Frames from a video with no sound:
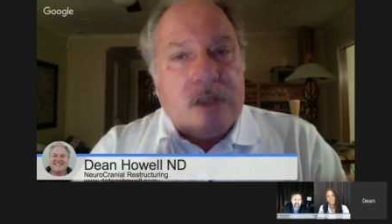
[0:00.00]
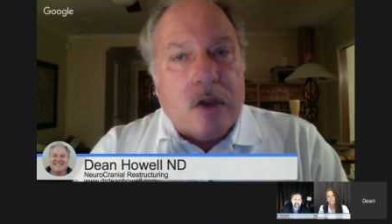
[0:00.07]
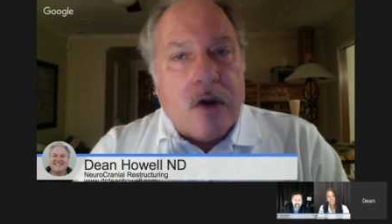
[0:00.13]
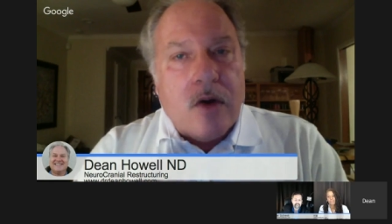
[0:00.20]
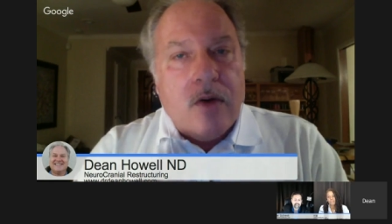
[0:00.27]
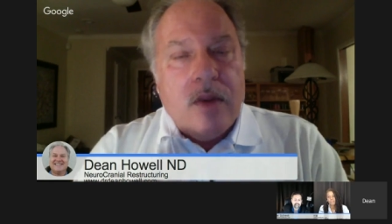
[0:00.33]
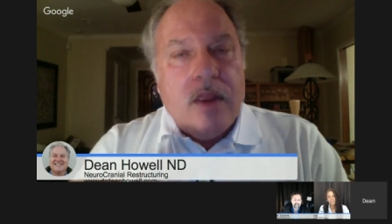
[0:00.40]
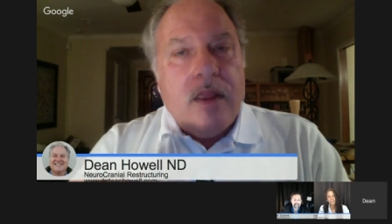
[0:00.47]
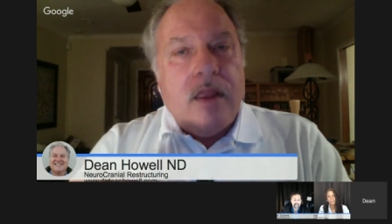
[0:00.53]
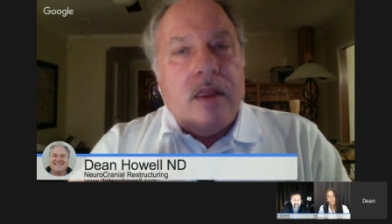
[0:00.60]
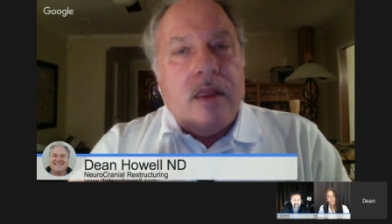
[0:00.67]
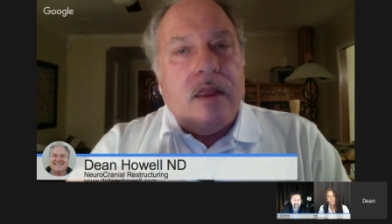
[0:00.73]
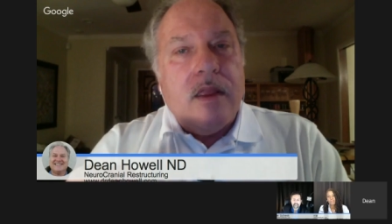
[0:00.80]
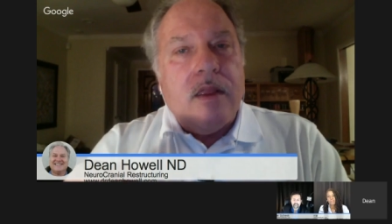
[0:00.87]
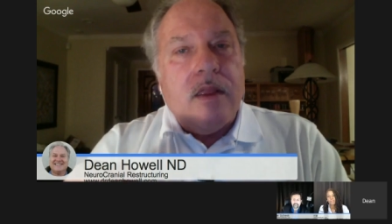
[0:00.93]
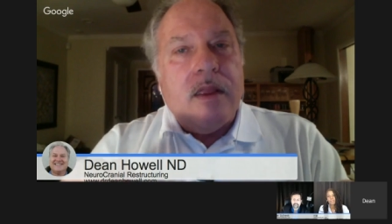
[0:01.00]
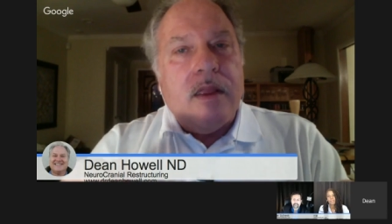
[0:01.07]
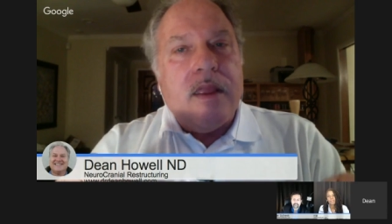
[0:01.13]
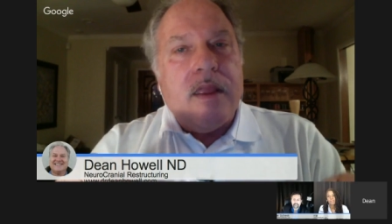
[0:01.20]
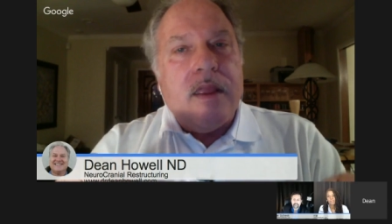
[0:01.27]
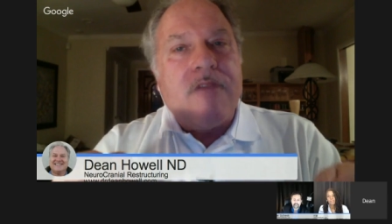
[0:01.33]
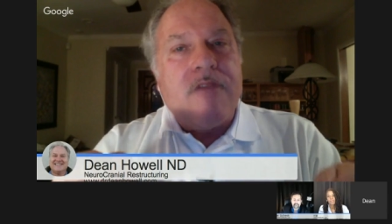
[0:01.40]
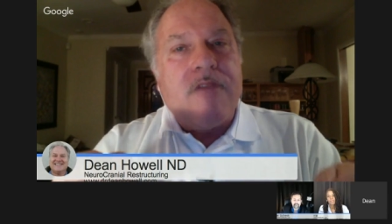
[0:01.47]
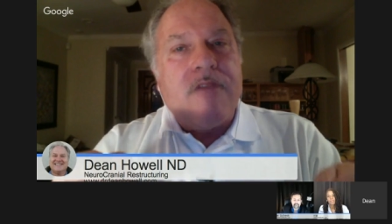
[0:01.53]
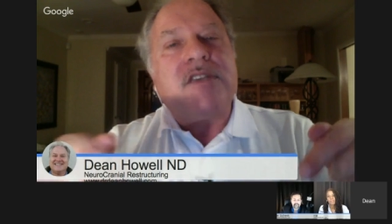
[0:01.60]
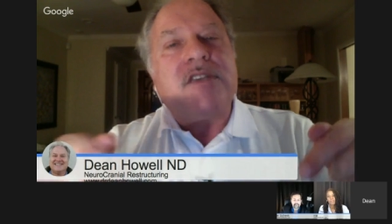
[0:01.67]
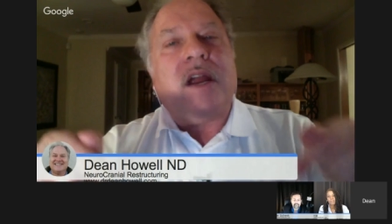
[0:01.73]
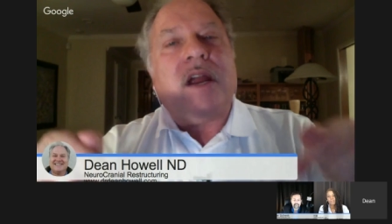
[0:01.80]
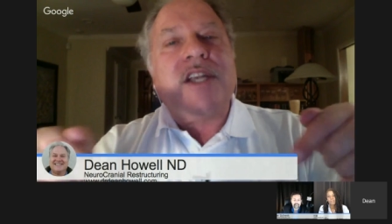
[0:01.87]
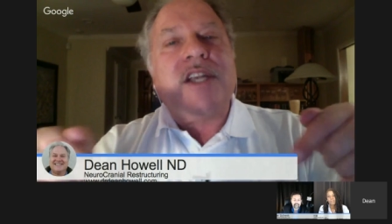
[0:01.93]
So if we
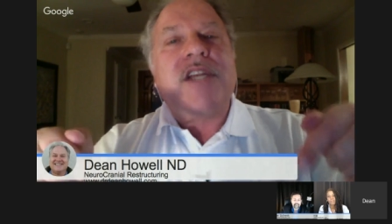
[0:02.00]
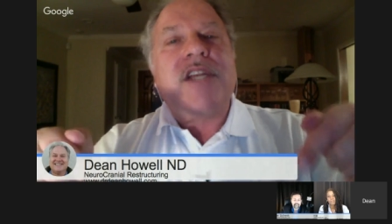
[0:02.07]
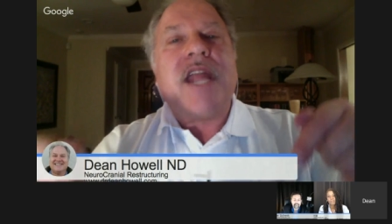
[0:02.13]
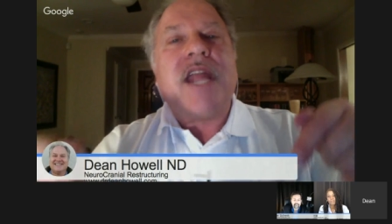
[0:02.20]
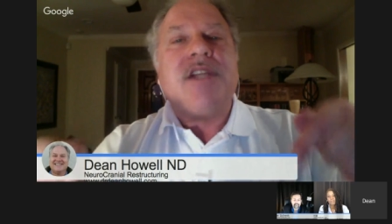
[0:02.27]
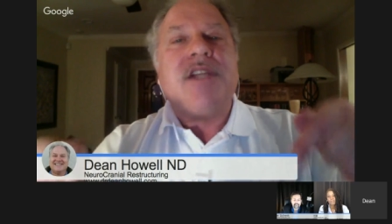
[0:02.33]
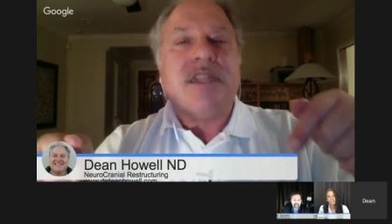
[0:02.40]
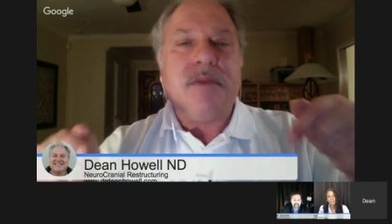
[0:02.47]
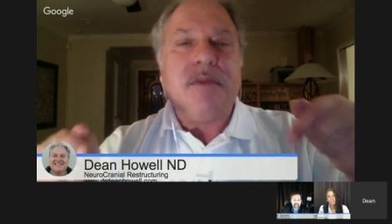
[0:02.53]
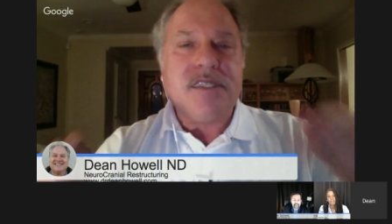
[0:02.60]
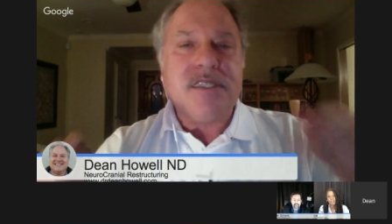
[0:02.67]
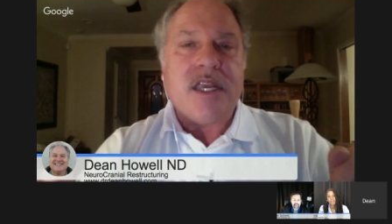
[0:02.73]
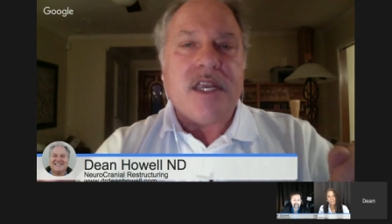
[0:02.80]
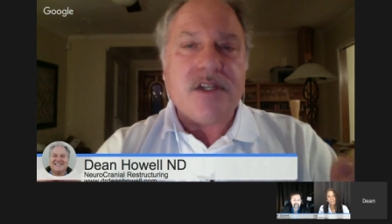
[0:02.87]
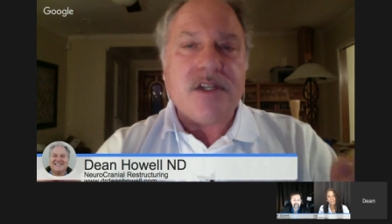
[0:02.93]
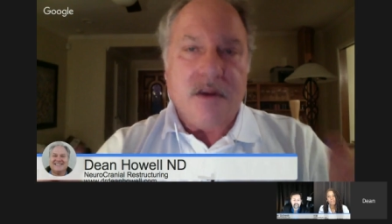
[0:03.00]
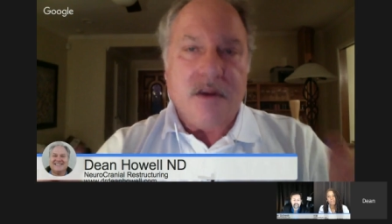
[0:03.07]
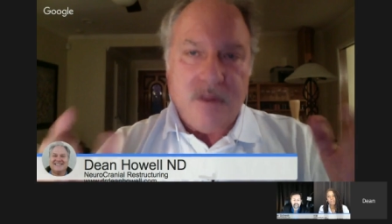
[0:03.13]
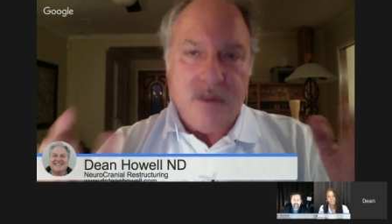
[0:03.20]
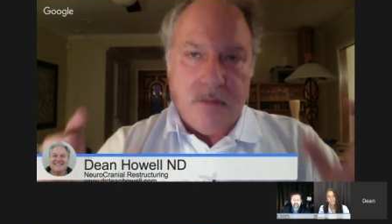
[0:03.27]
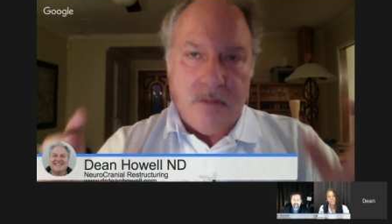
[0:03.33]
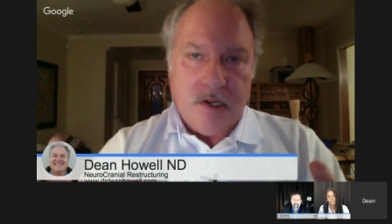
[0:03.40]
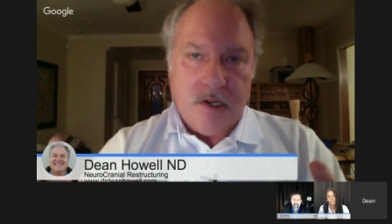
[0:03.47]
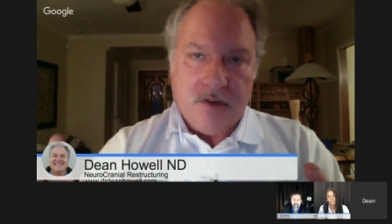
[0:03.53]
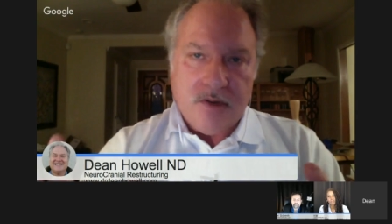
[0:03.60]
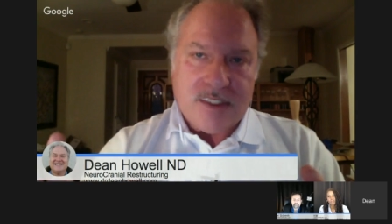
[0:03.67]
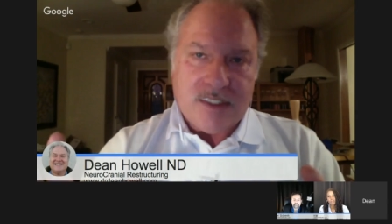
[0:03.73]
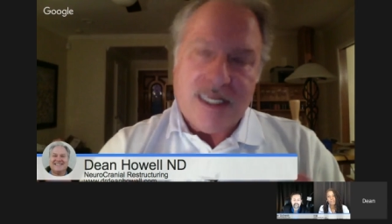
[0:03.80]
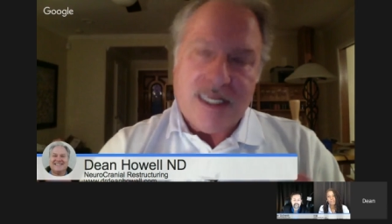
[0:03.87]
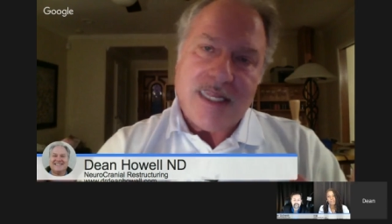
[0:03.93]
start changing the position of the
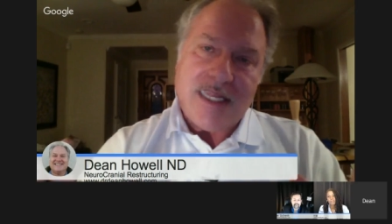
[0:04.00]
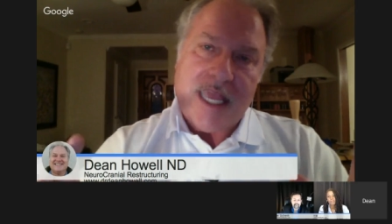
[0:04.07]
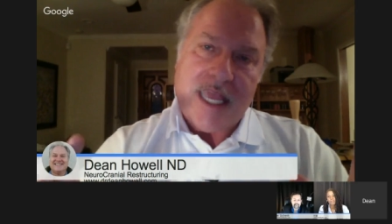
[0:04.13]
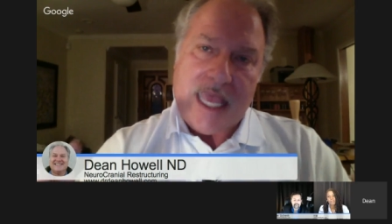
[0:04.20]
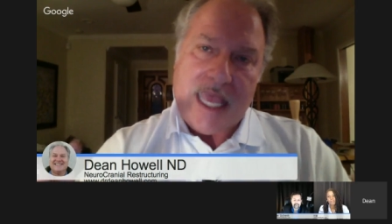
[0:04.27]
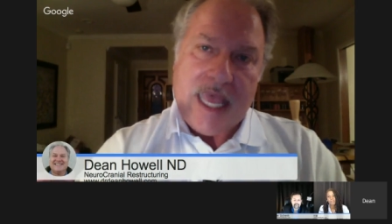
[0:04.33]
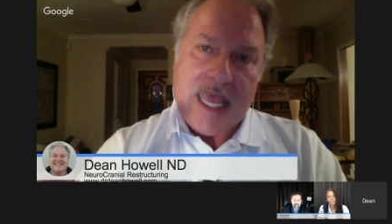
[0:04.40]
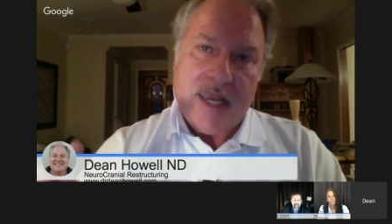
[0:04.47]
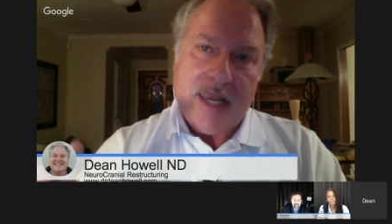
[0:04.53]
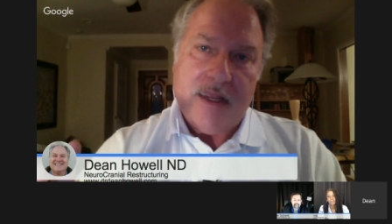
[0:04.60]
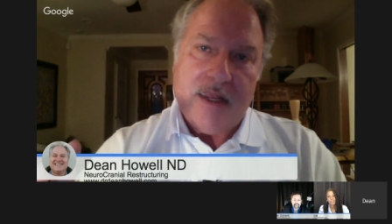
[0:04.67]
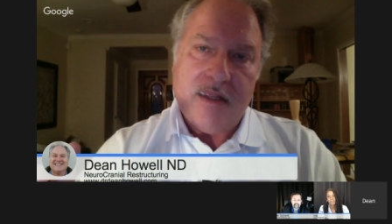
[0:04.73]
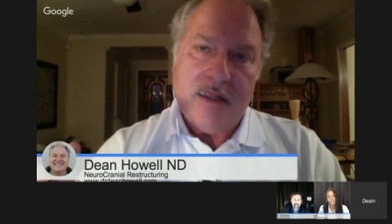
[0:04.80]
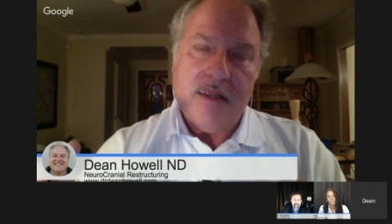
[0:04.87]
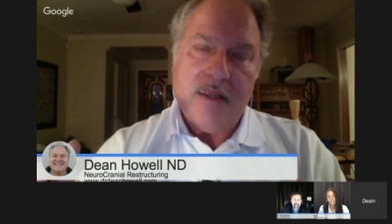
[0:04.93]
bones in the head,